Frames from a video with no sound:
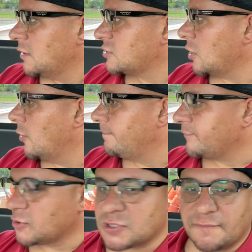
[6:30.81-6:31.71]
So
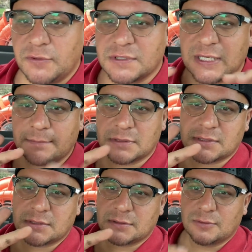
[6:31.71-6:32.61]
those are a few
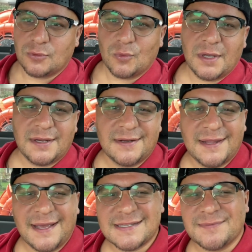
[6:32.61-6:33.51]
tips
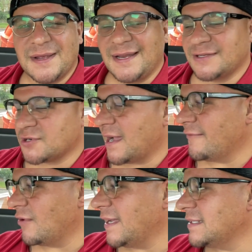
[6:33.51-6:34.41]
when estimating
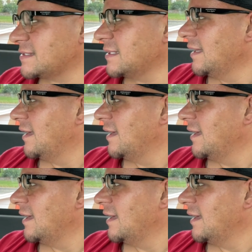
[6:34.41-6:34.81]
driveways,